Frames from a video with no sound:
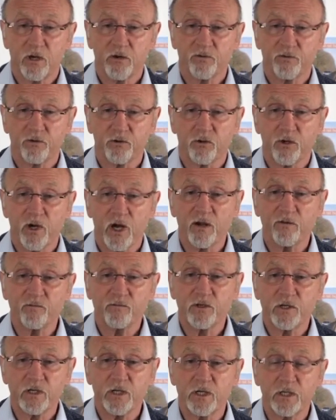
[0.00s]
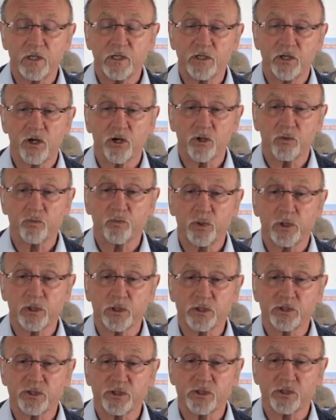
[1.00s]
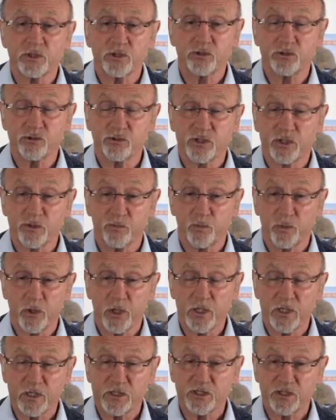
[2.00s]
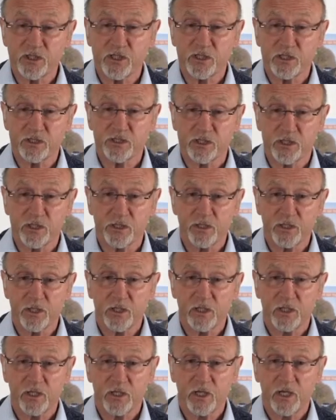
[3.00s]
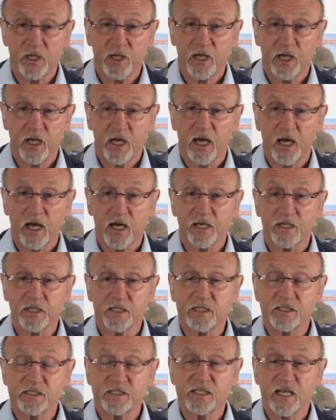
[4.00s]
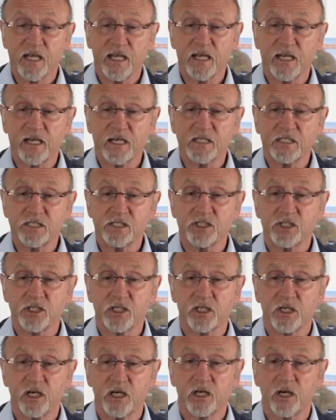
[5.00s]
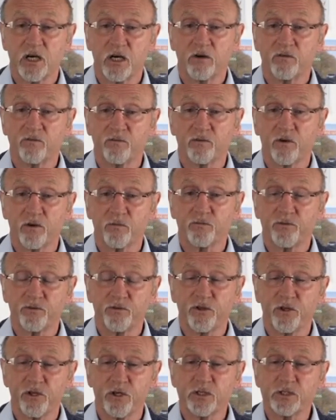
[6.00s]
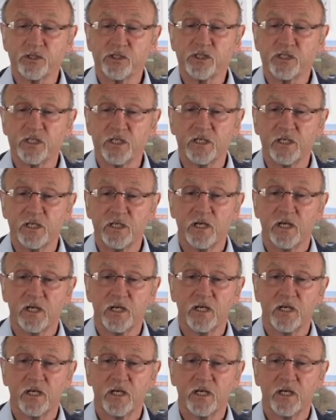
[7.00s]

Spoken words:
for every young person who's a British citizen and is aged from 30